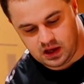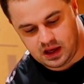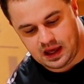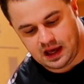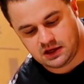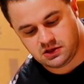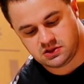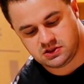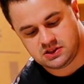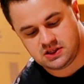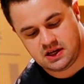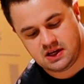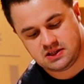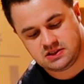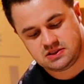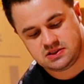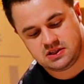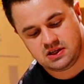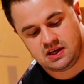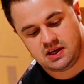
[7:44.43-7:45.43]

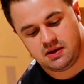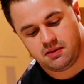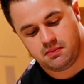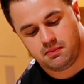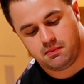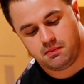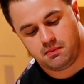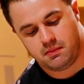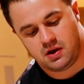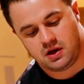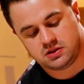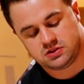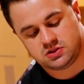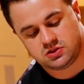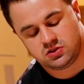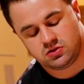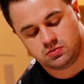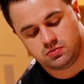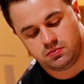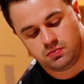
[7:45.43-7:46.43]
Exercise to get
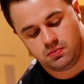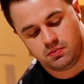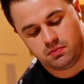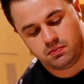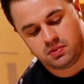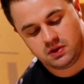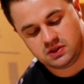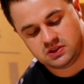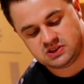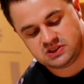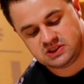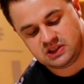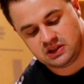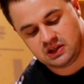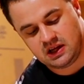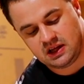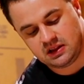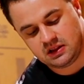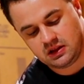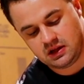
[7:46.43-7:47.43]
muscle, but
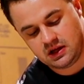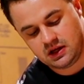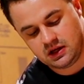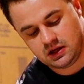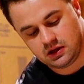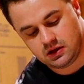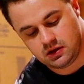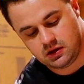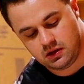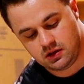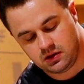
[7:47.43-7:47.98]
still athletic.